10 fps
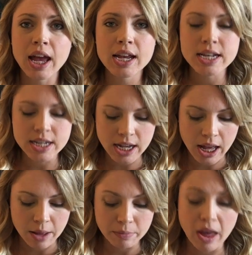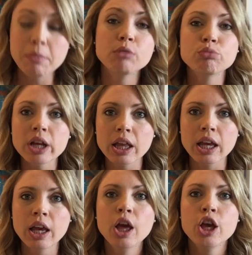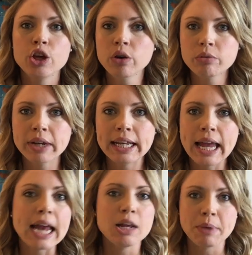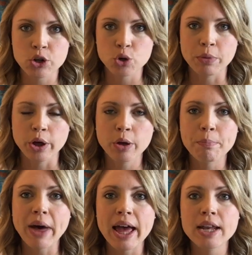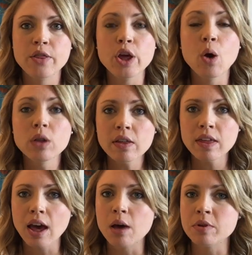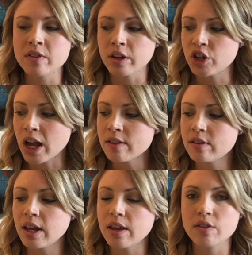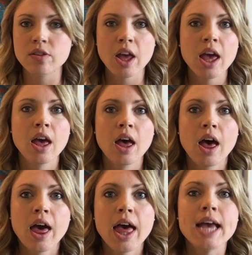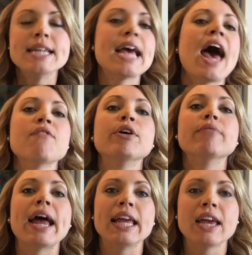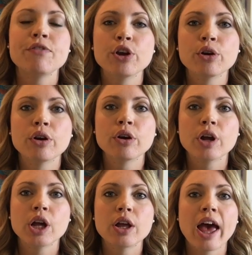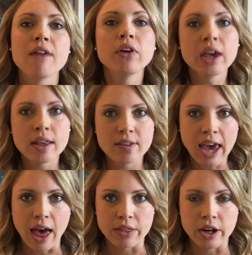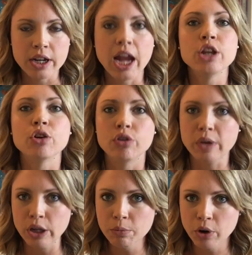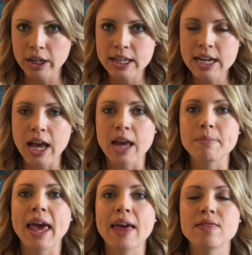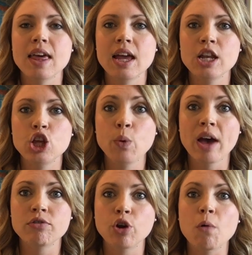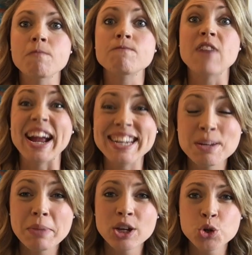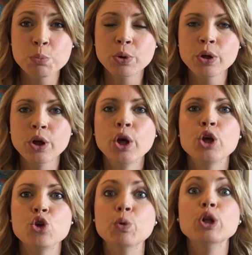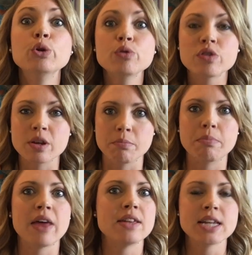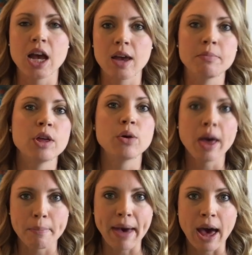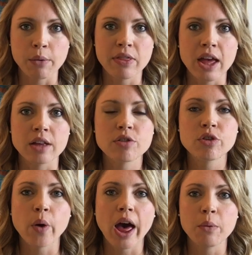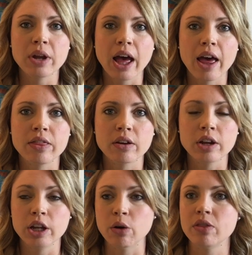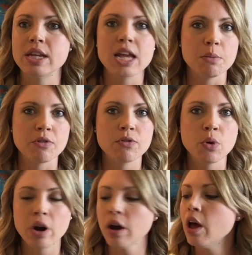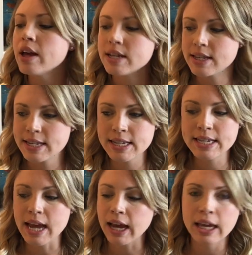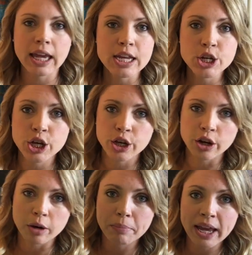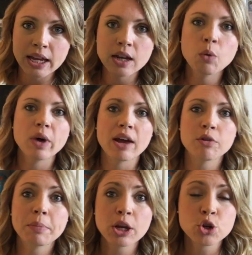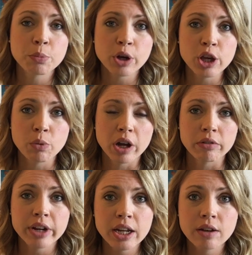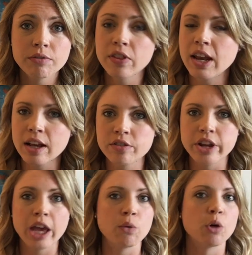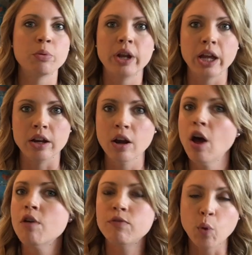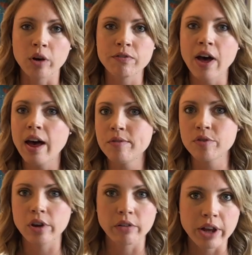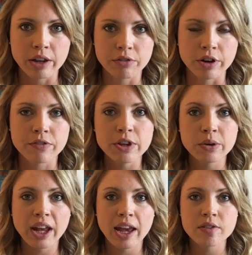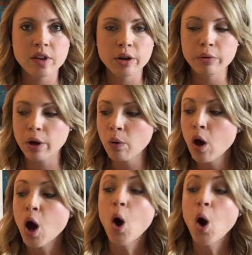And really, you could read any picture book, but the only thing I would suggest is to have it ready. If have your kids gathered and you're doing your morning time and then you have to go find a picture book, you will lose them by the time you come back with it. So I would either, the day before, tuck into your bin whatever picture book you want to read for the next day, or put in 4 or 5 so you're ready for a few days in a row.